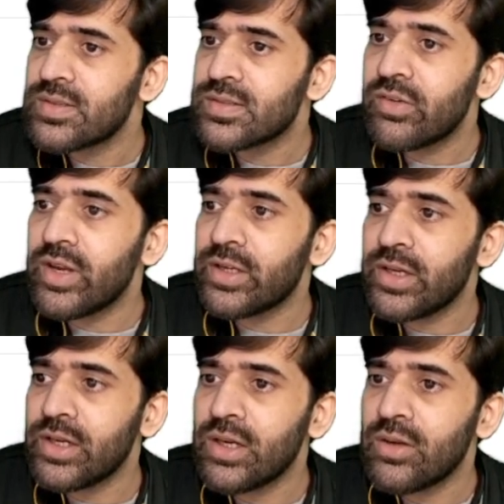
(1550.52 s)
is
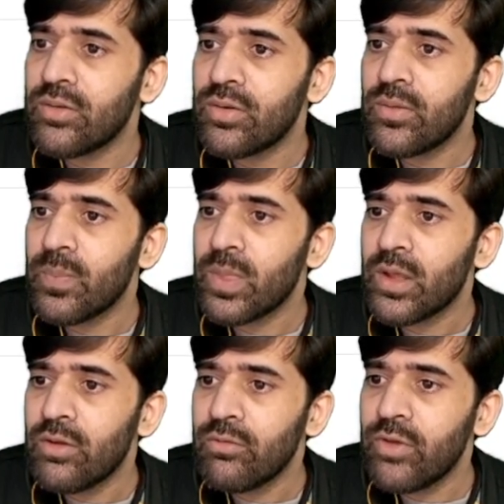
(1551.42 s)
created,
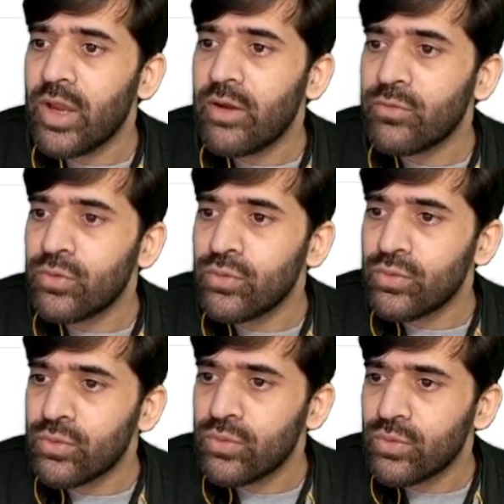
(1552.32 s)
we have
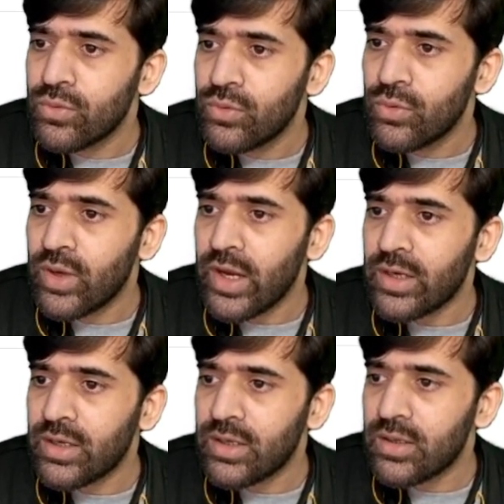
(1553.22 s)
to look
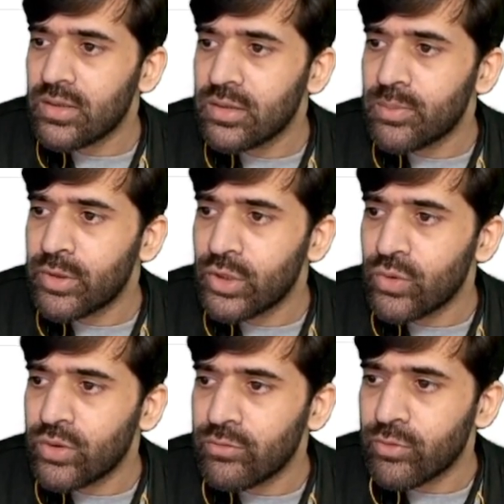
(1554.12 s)
at the
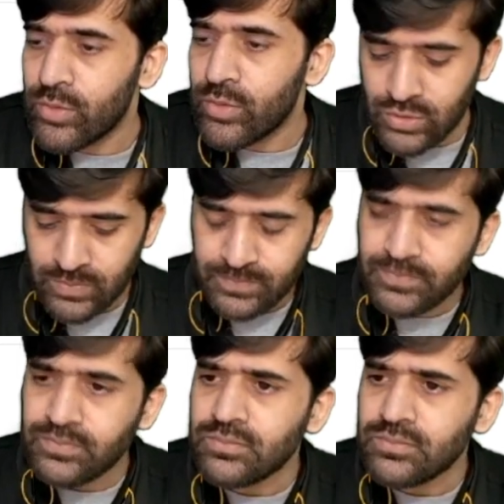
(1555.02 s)
particular information.